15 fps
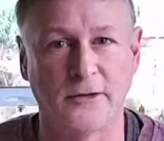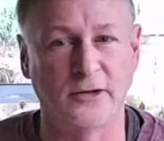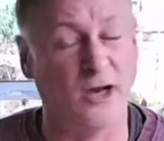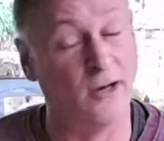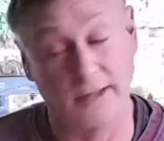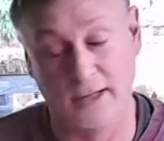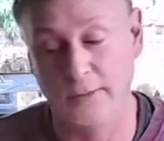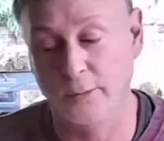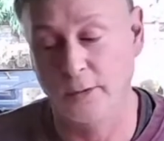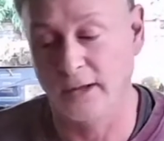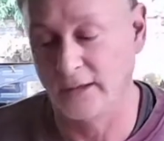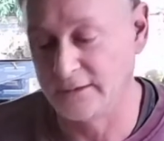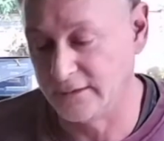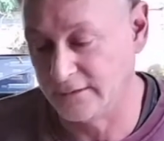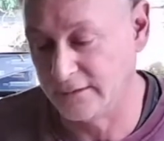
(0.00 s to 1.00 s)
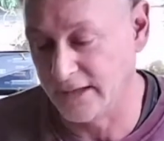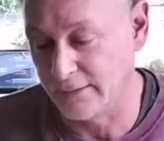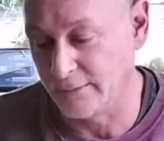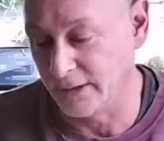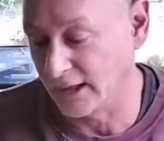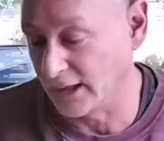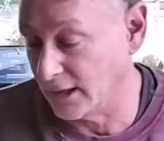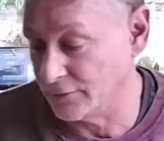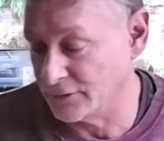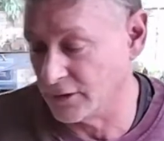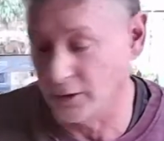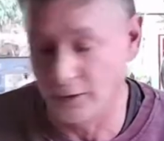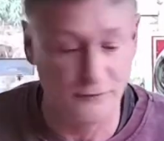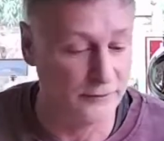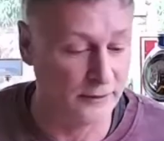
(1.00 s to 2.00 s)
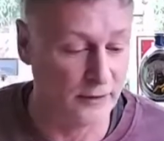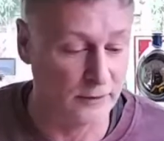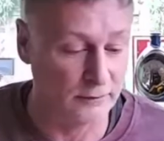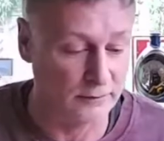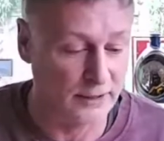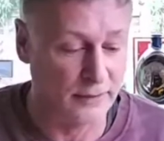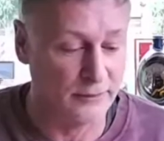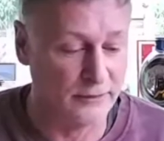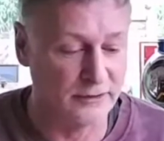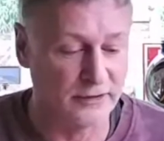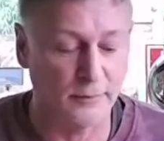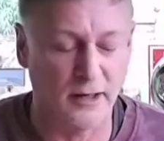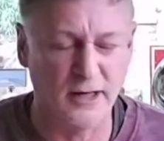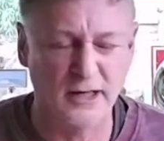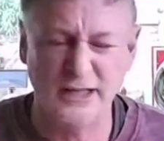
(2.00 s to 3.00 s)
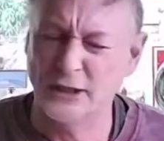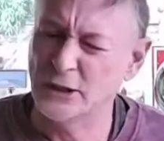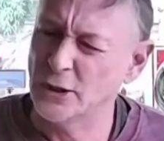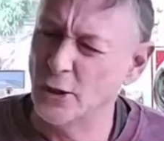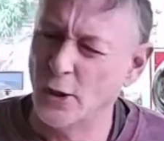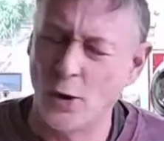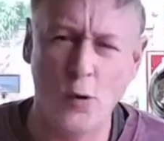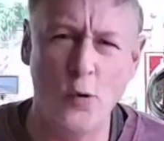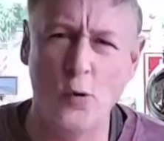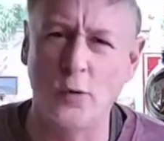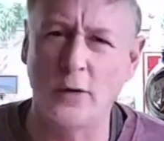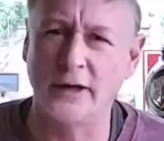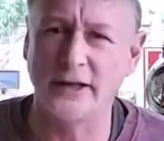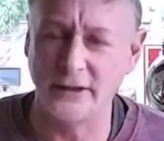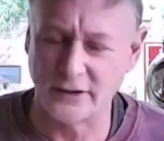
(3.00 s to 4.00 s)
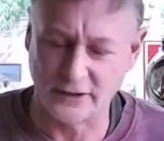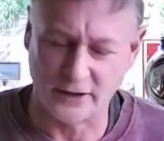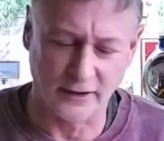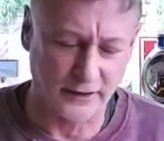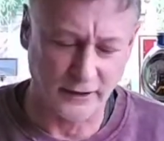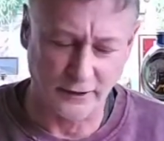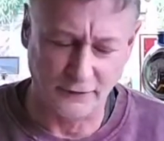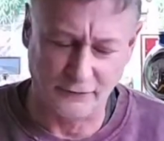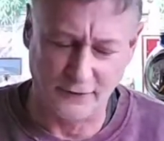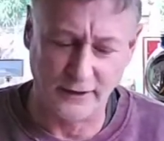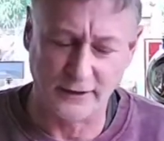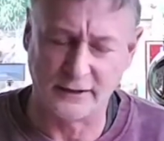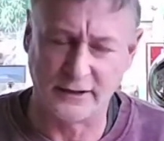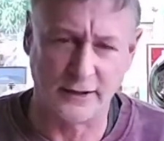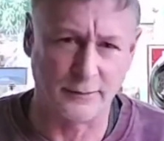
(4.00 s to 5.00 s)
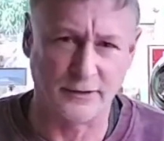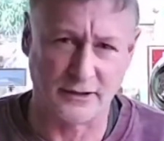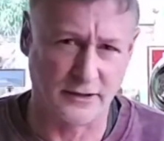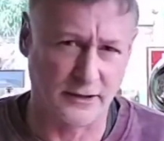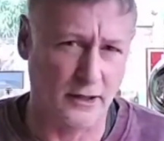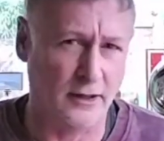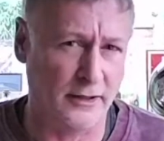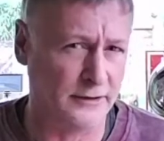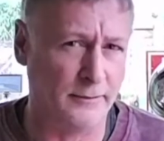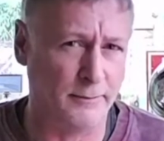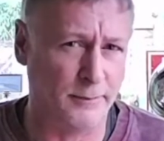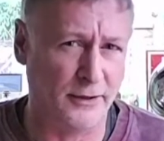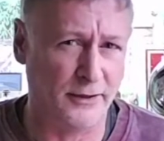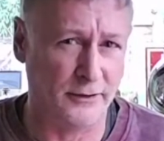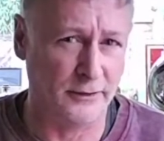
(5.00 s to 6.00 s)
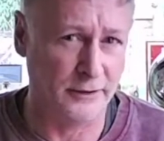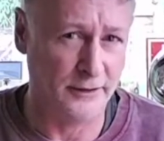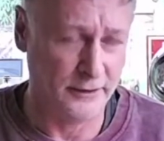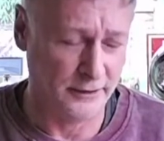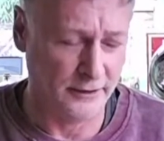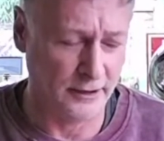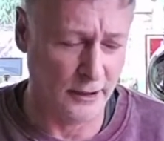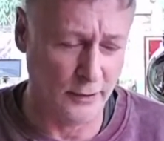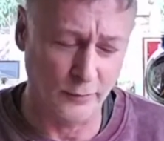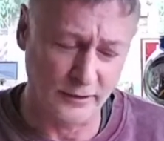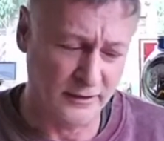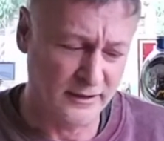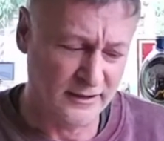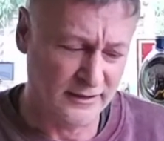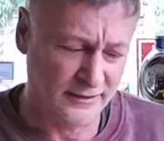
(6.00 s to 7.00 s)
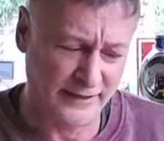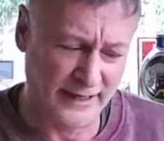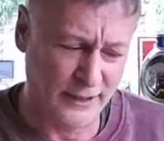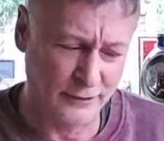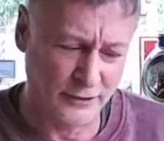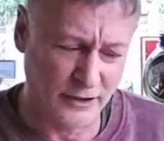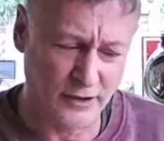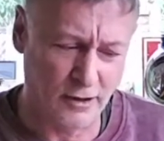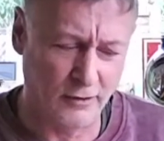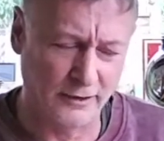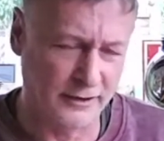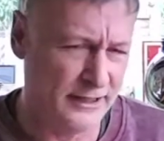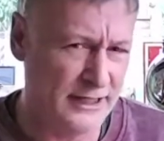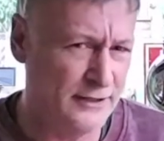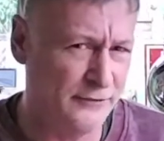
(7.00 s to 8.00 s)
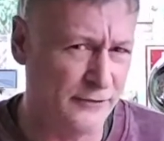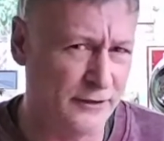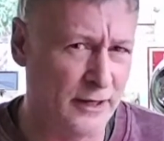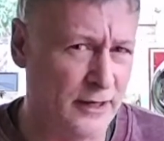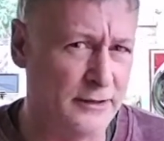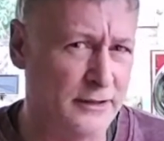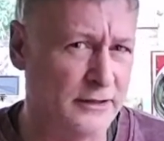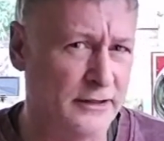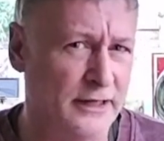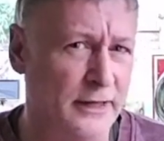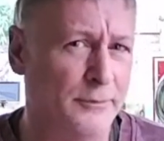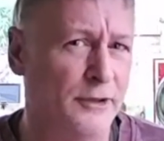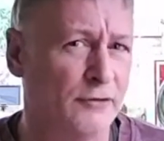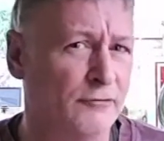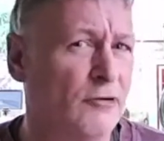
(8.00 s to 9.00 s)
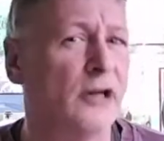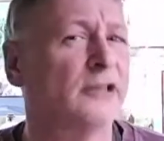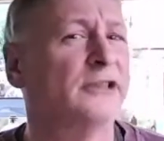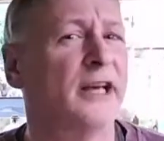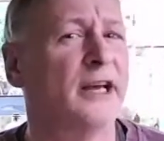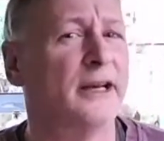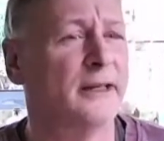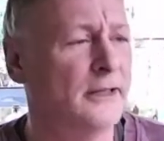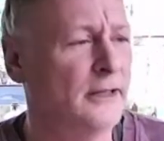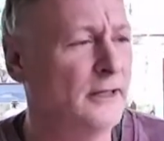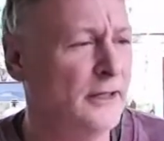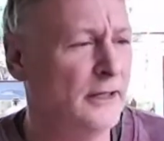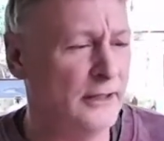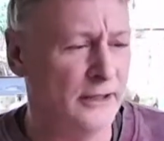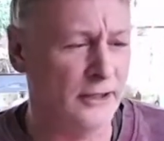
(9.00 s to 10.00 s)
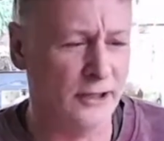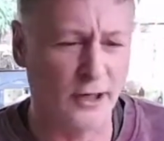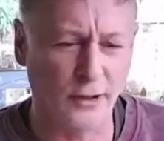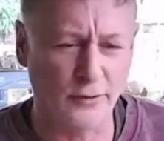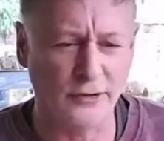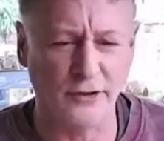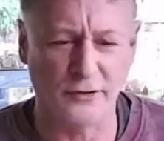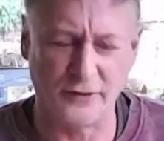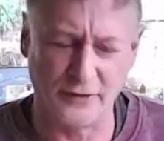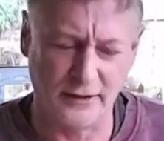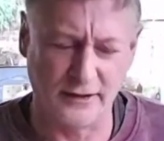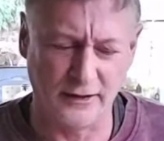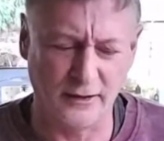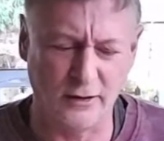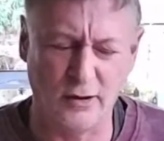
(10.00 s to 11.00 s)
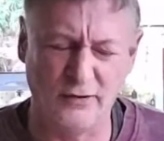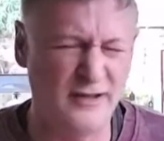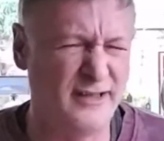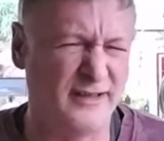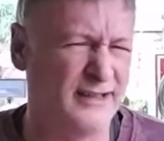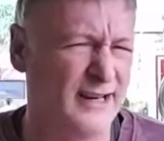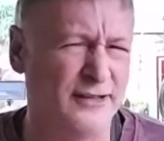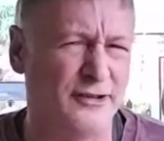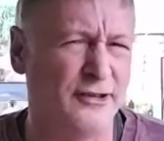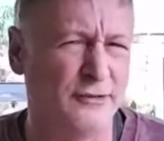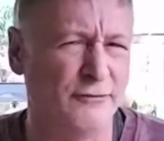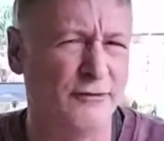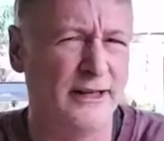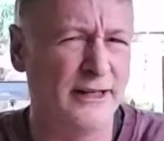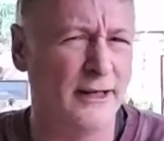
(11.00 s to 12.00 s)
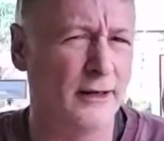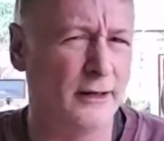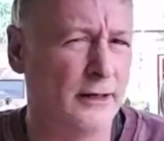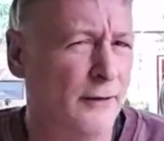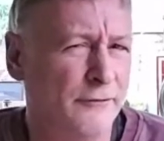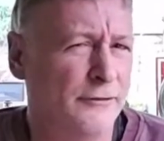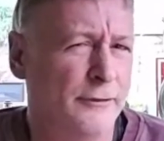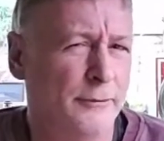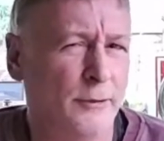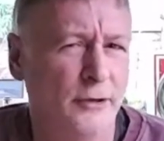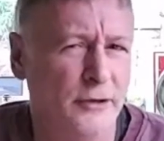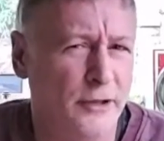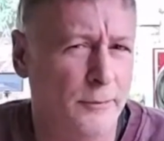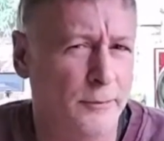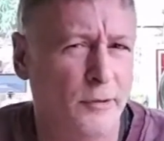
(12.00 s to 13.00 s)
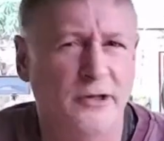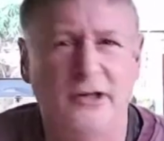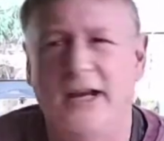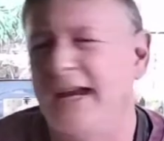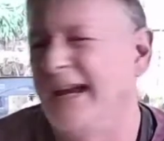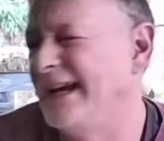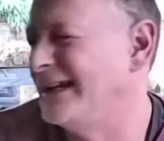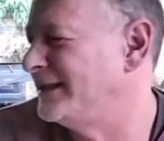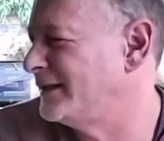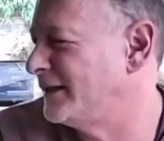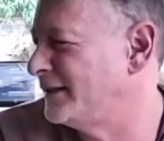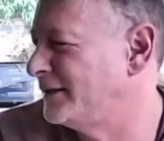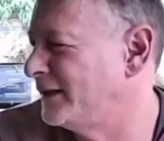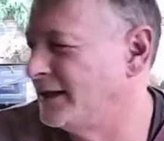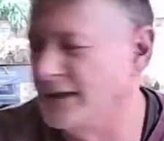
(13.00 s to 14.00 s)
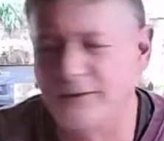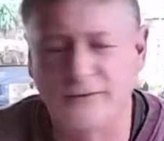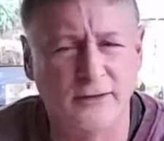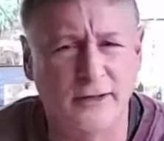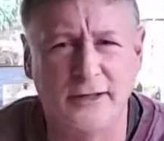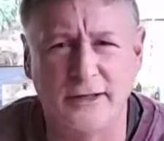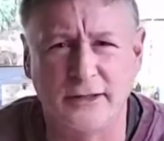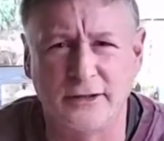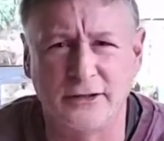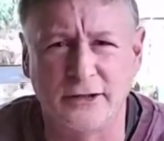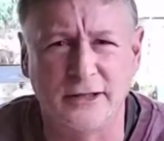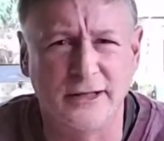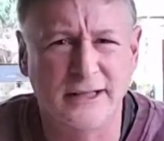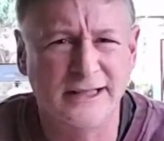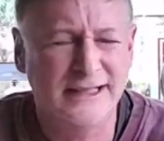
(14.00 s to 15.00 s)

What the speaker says: So, okay, well, I'll take my gloves off and I'll go into my, and instantly your fingertips are starting to burn, you know, and now you can't even unzip your rucksack, you know, and you're thinking, oh, this is actually really uncomfortable, and you're putting your hands underneath like this,